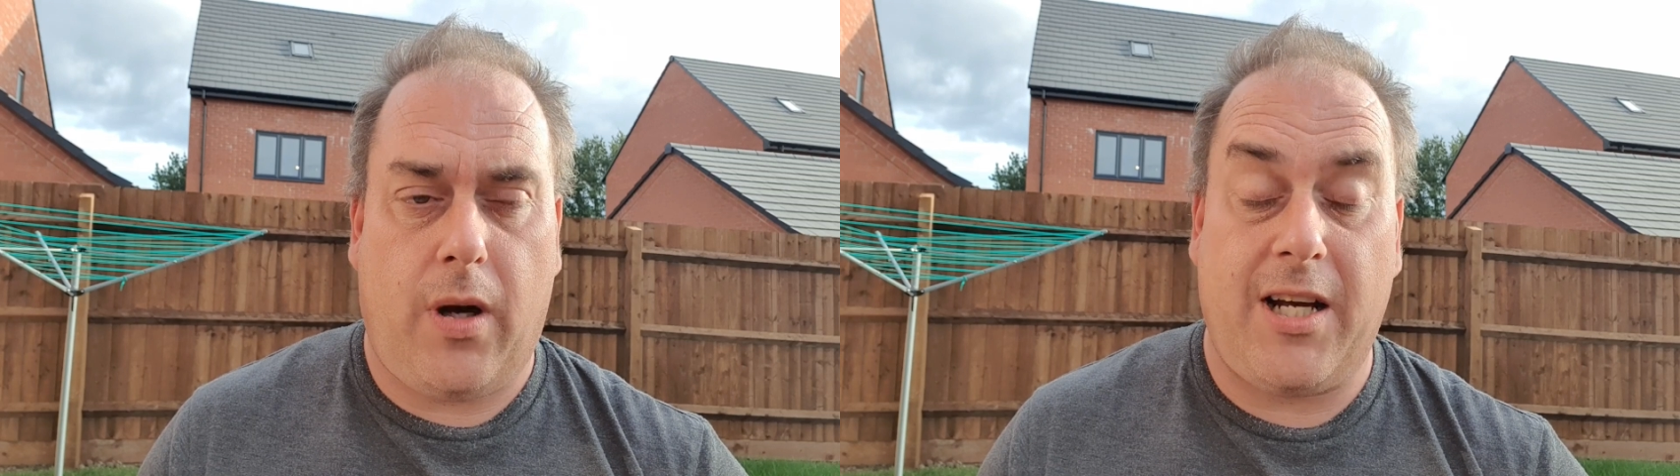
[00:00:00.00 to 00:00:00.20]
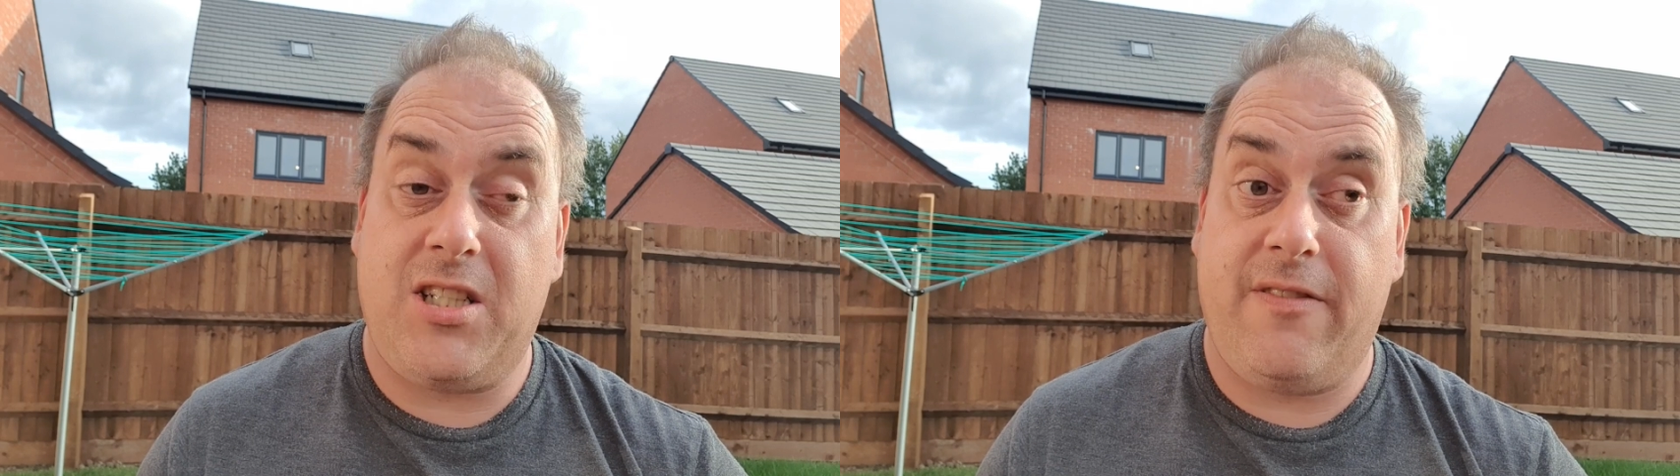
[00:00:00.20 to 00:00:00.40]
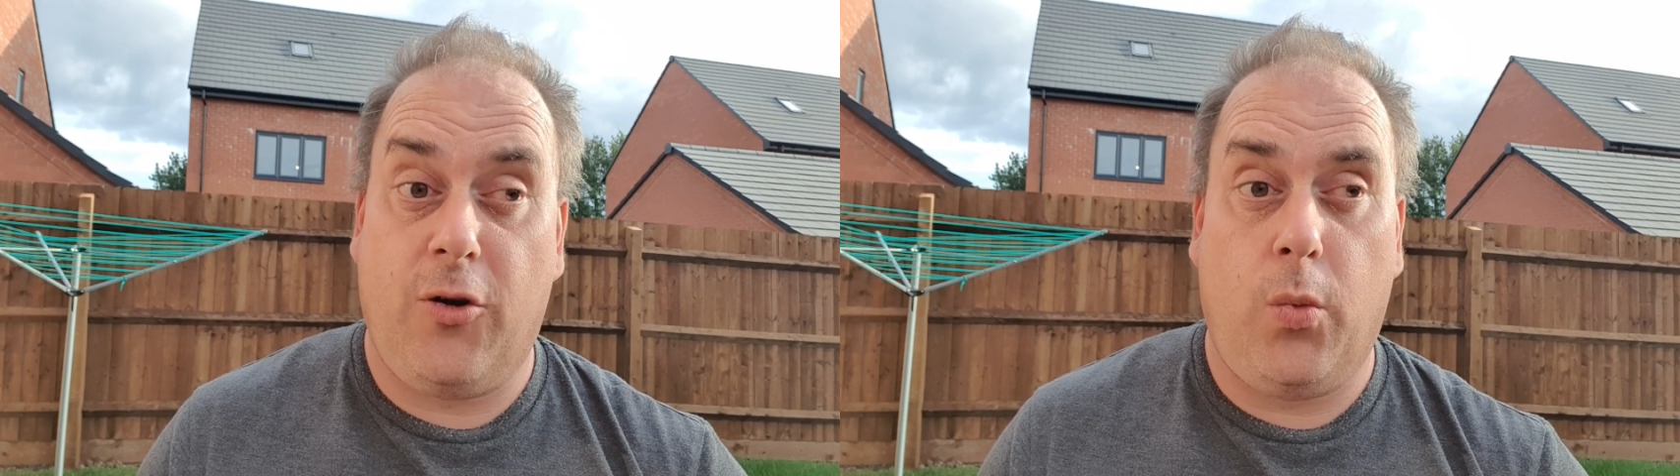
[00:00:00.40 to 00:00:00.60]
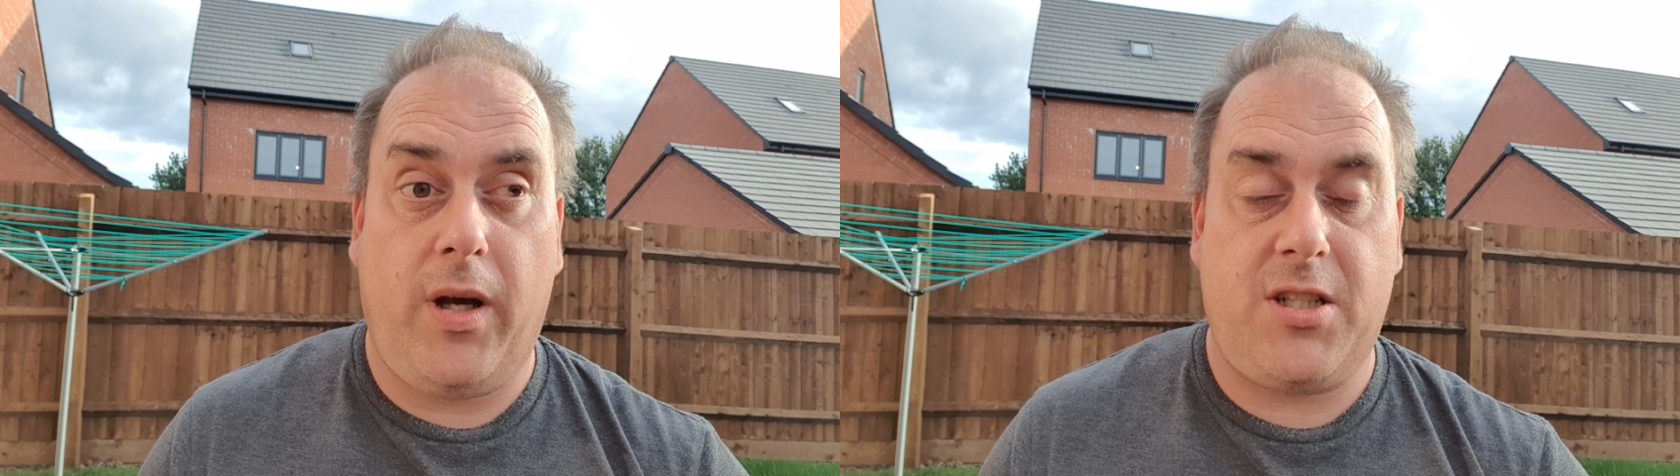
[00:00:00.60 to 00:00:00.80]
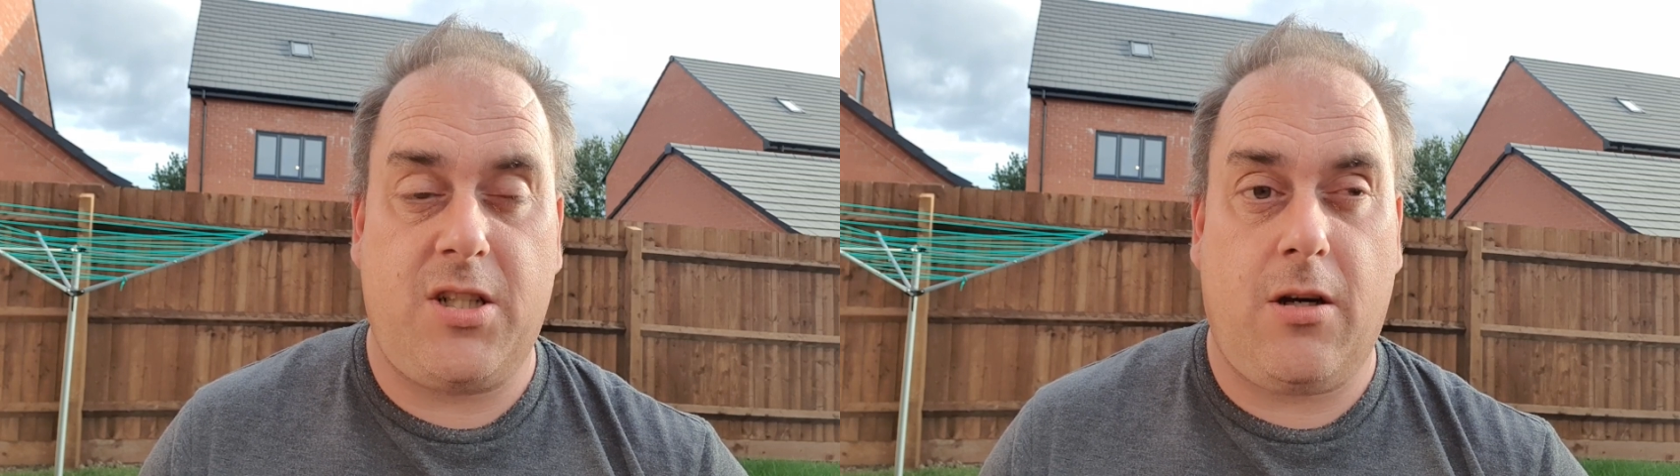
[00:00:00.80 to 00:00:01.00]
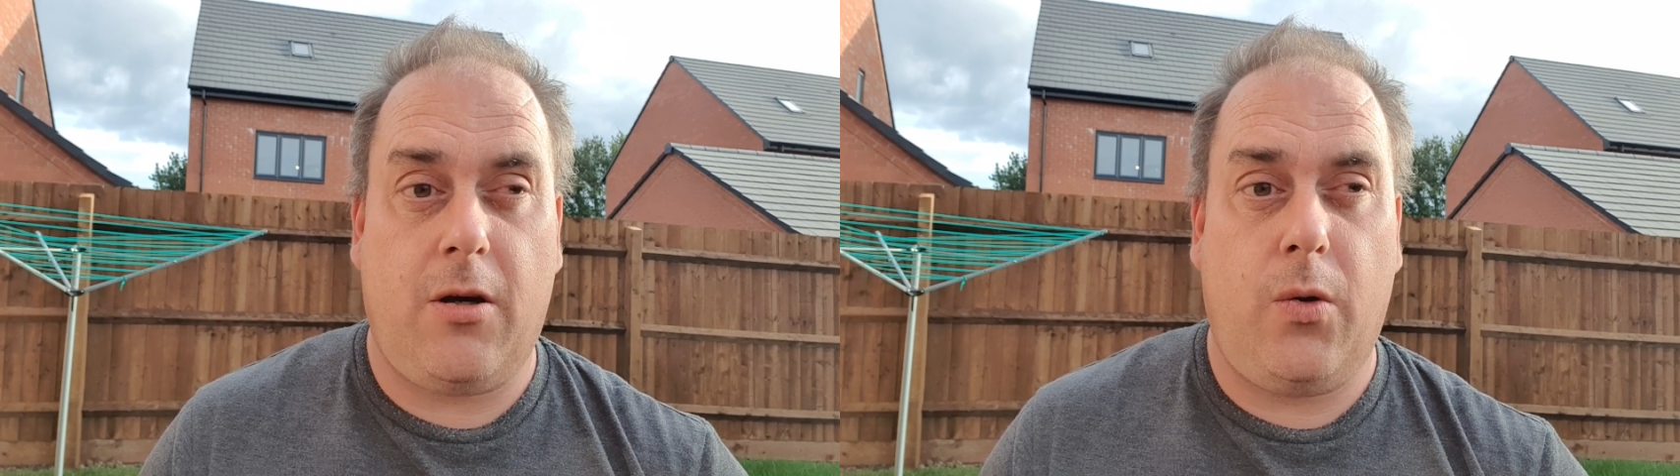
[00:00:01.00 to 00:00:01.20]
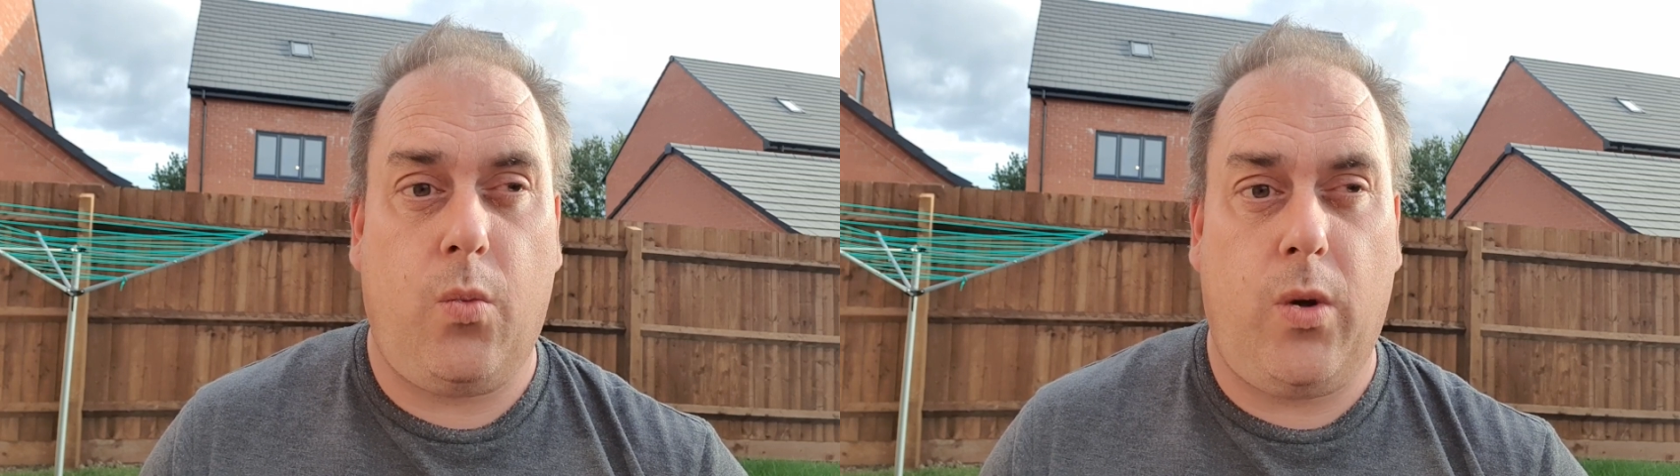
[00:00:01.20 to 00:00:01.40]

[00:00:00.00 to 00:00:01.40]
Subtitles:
actually 4 weeks ago,